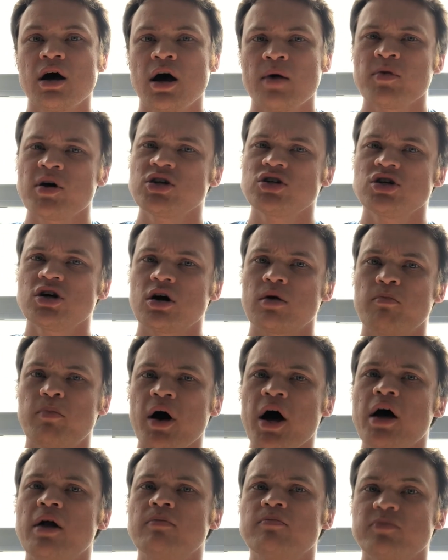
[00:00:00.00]
I'm not sure,
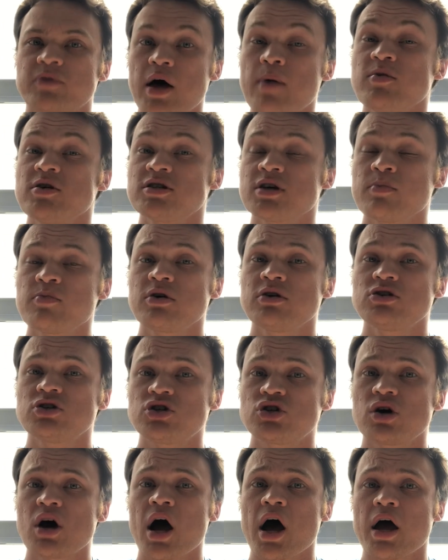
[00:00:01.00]
but that'd be something to
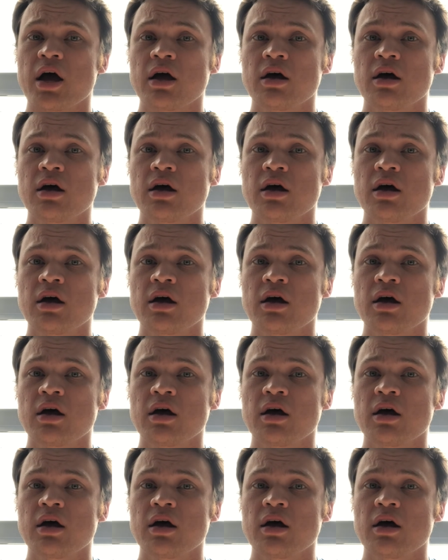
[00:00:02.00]
try.